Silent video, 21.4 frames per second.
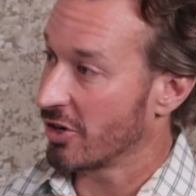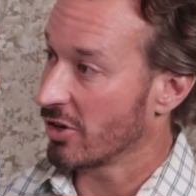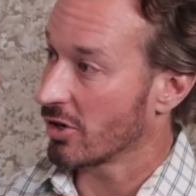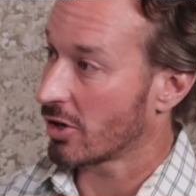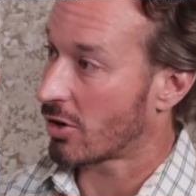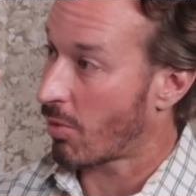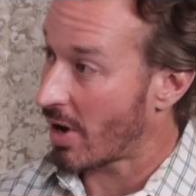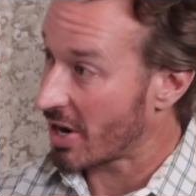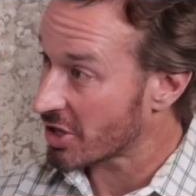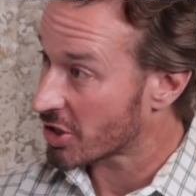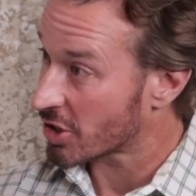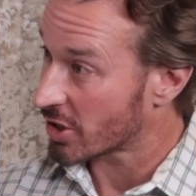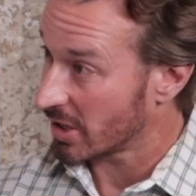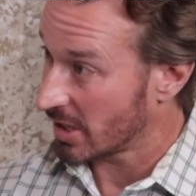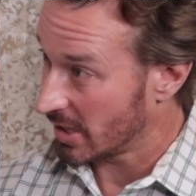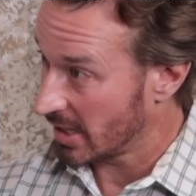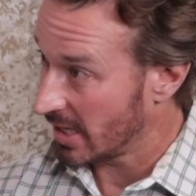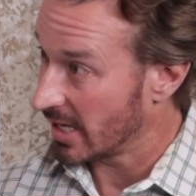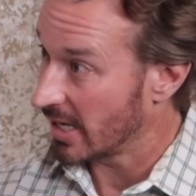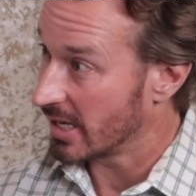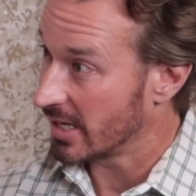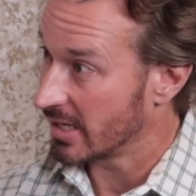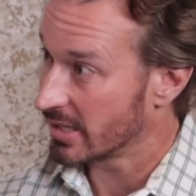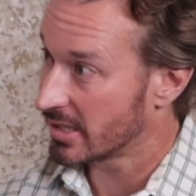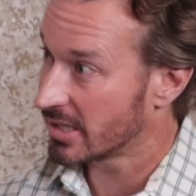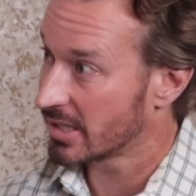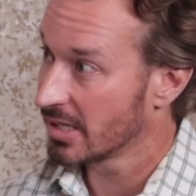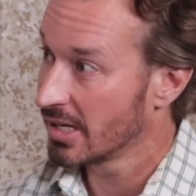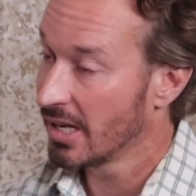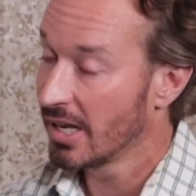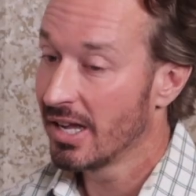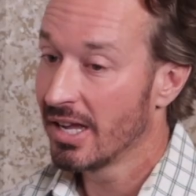your question
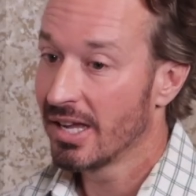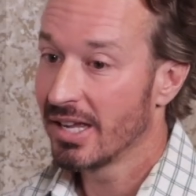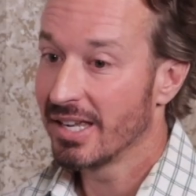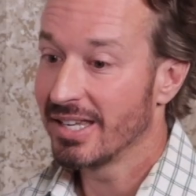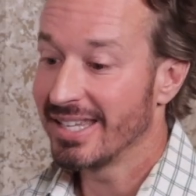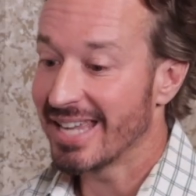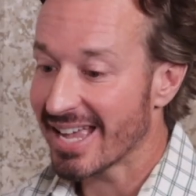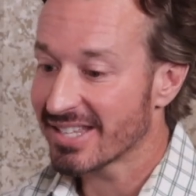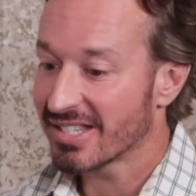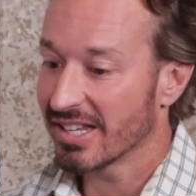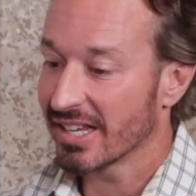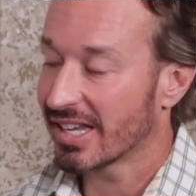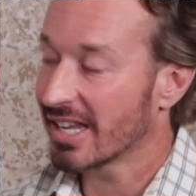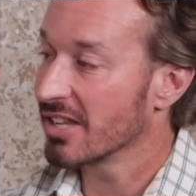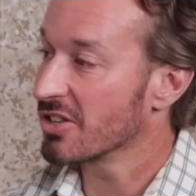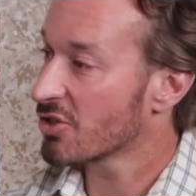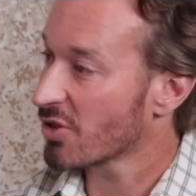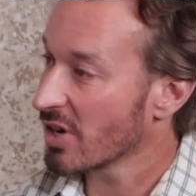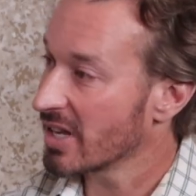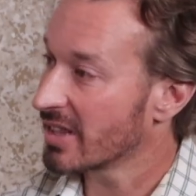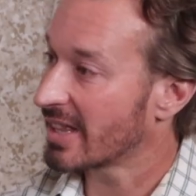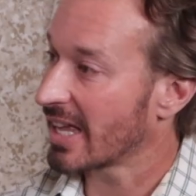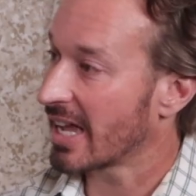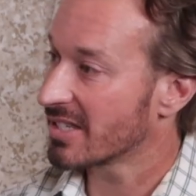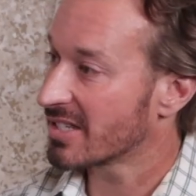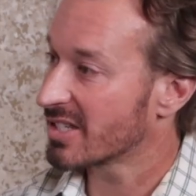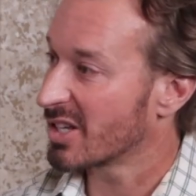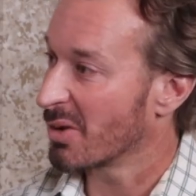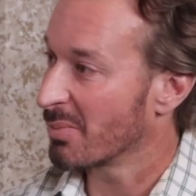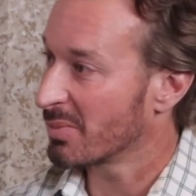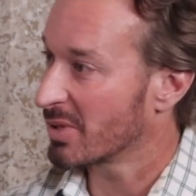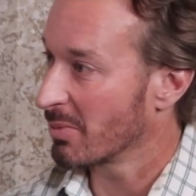is, yes, it can treat that
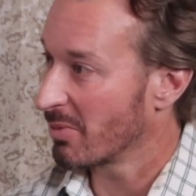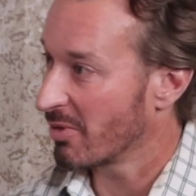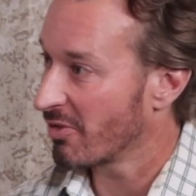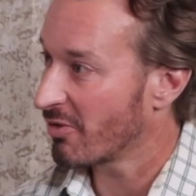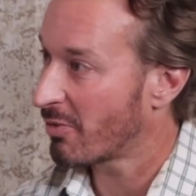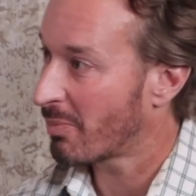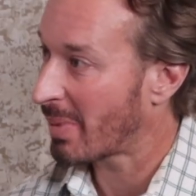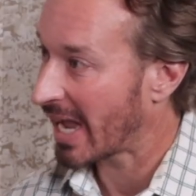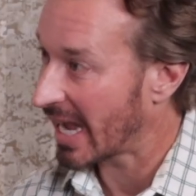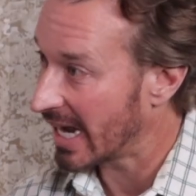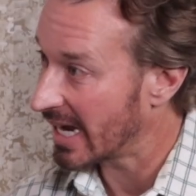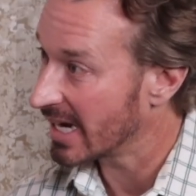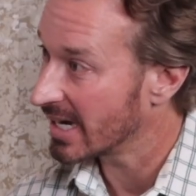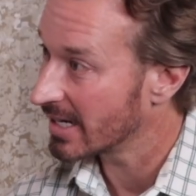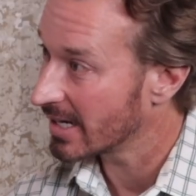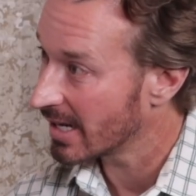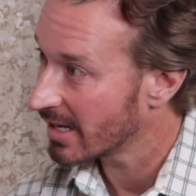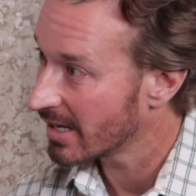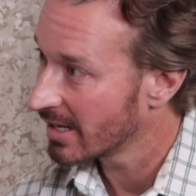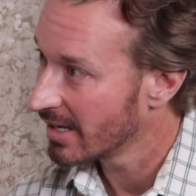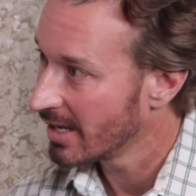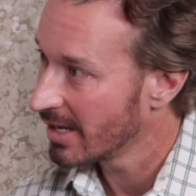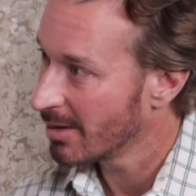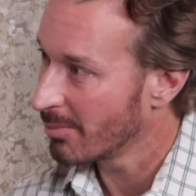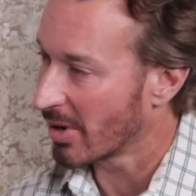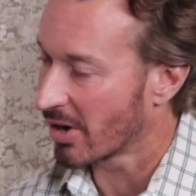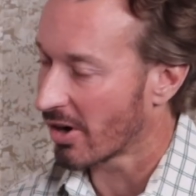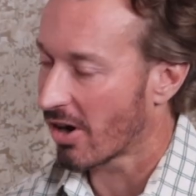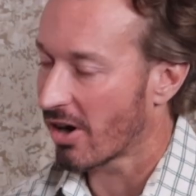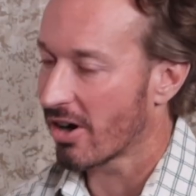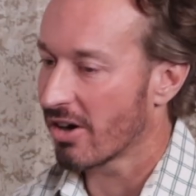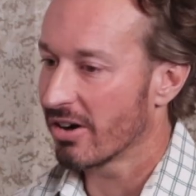symptom of pain,
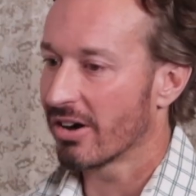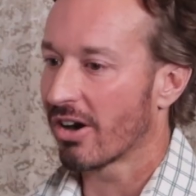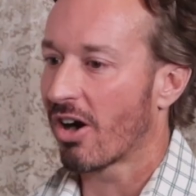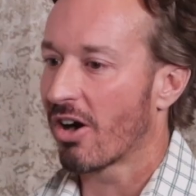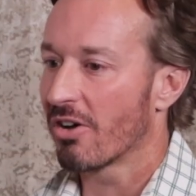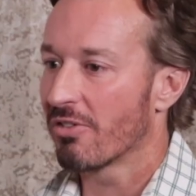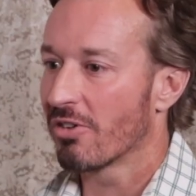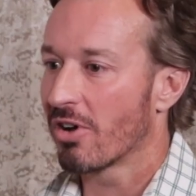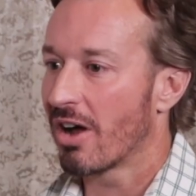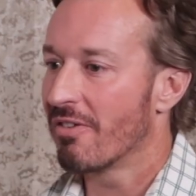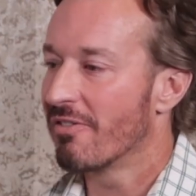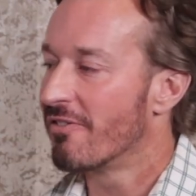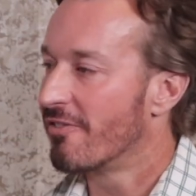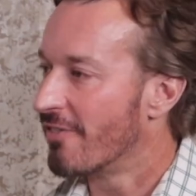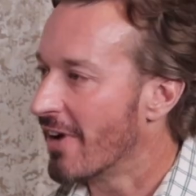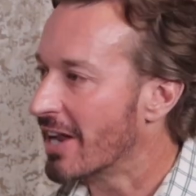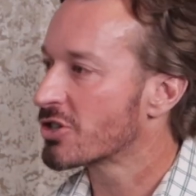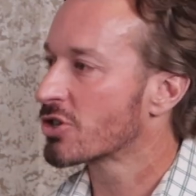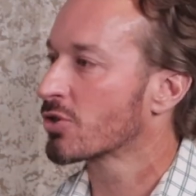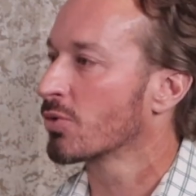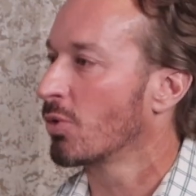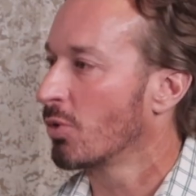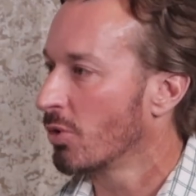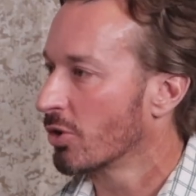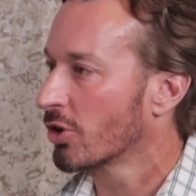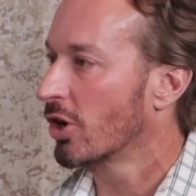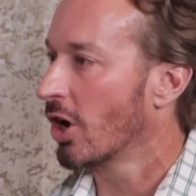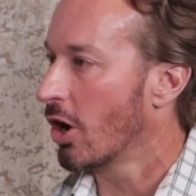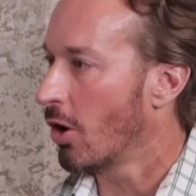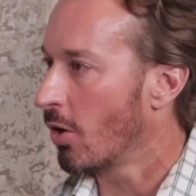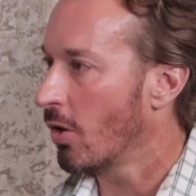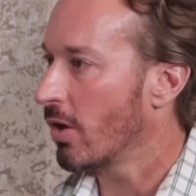but our eventual
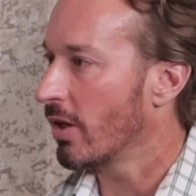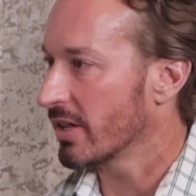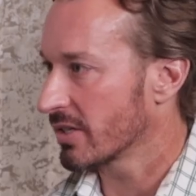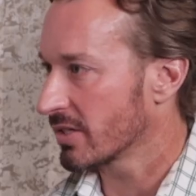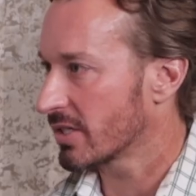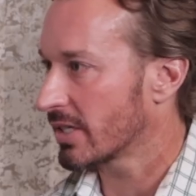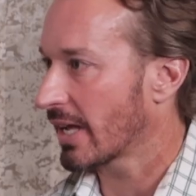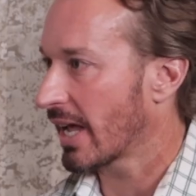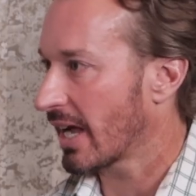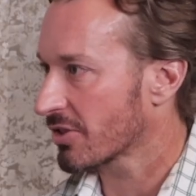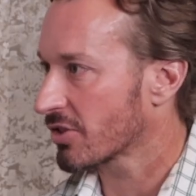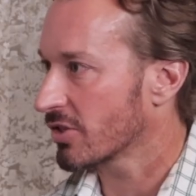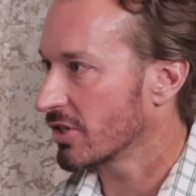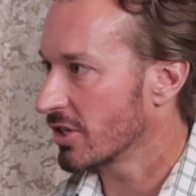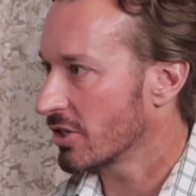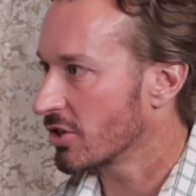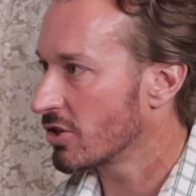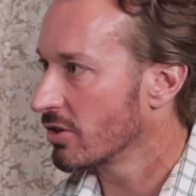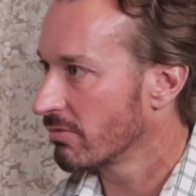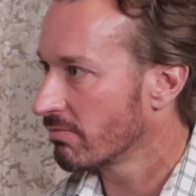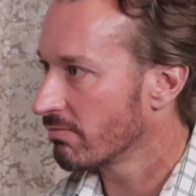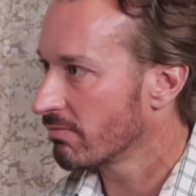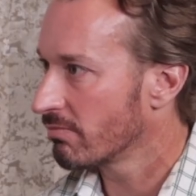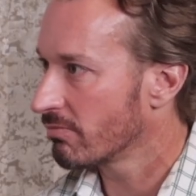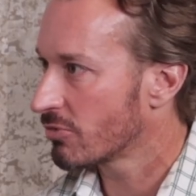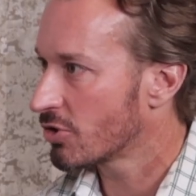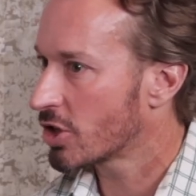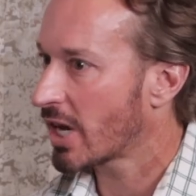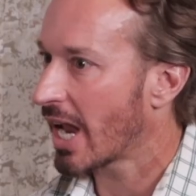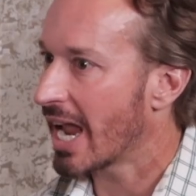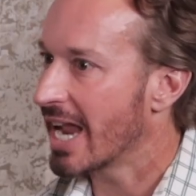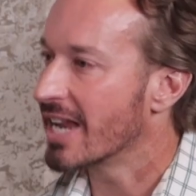goal is to actually
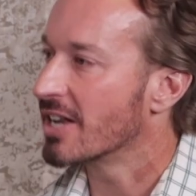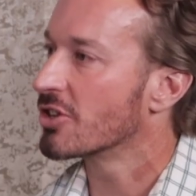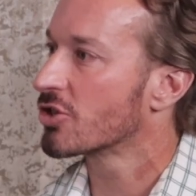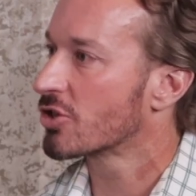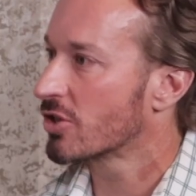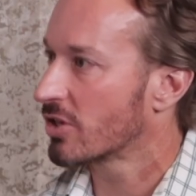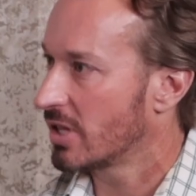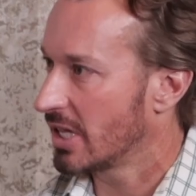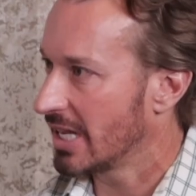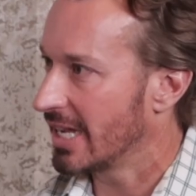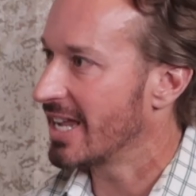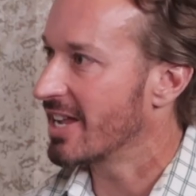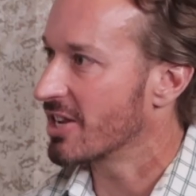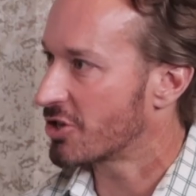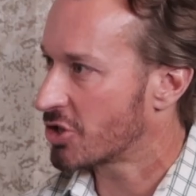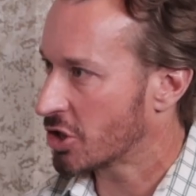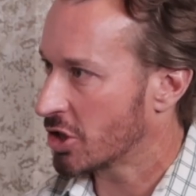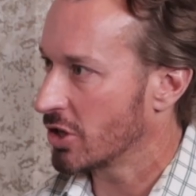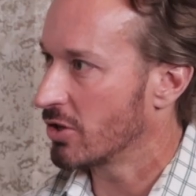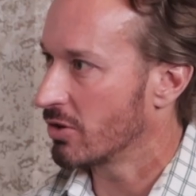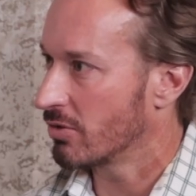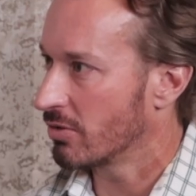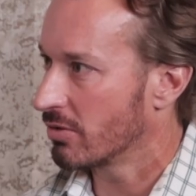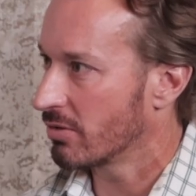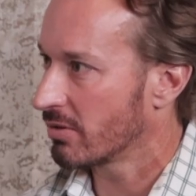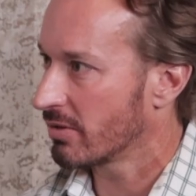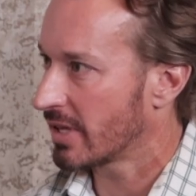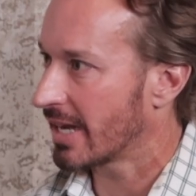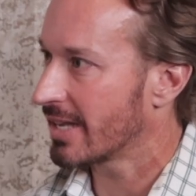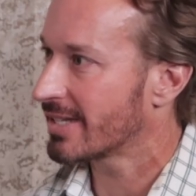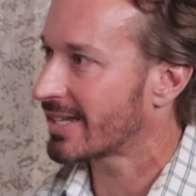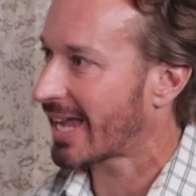change the issue
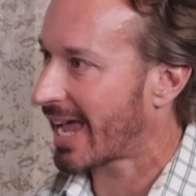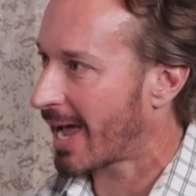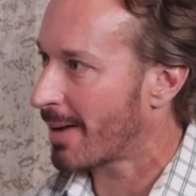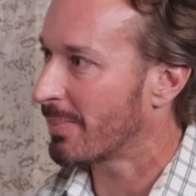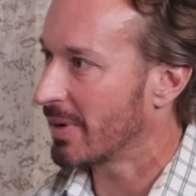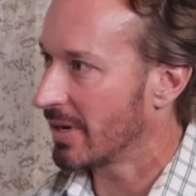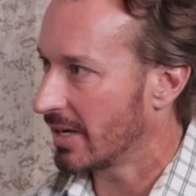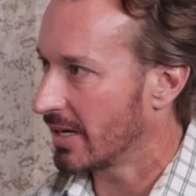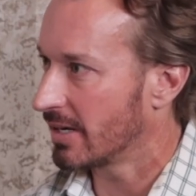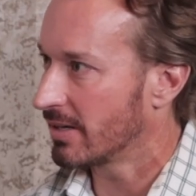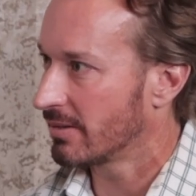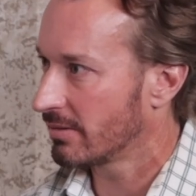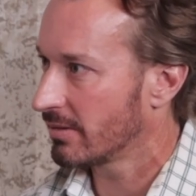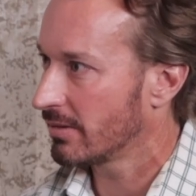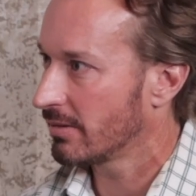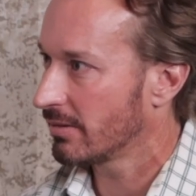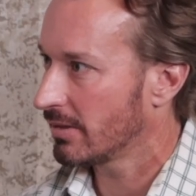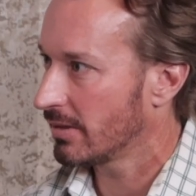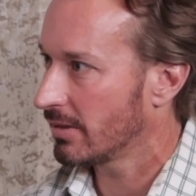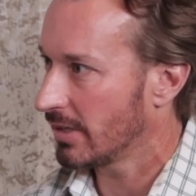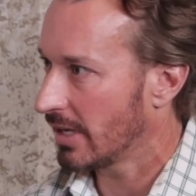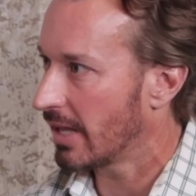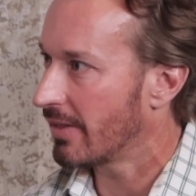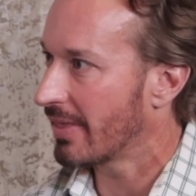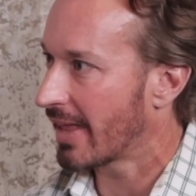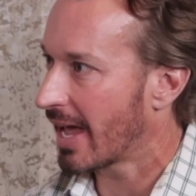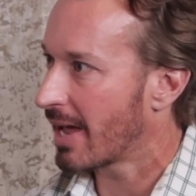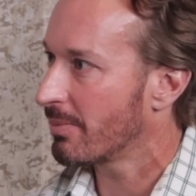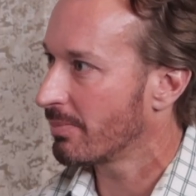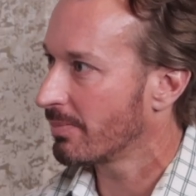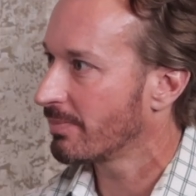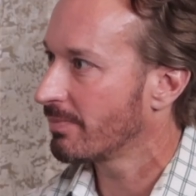that is happening in
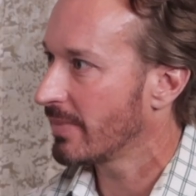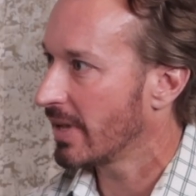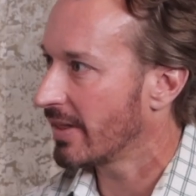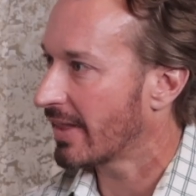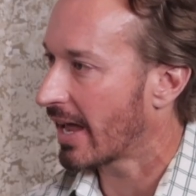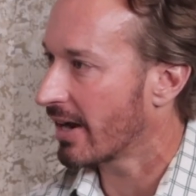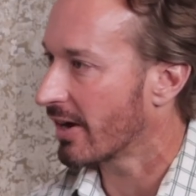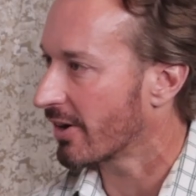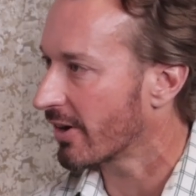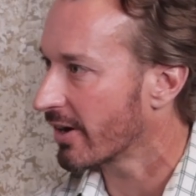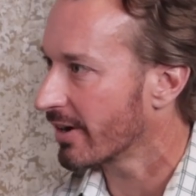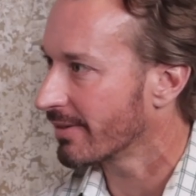that area.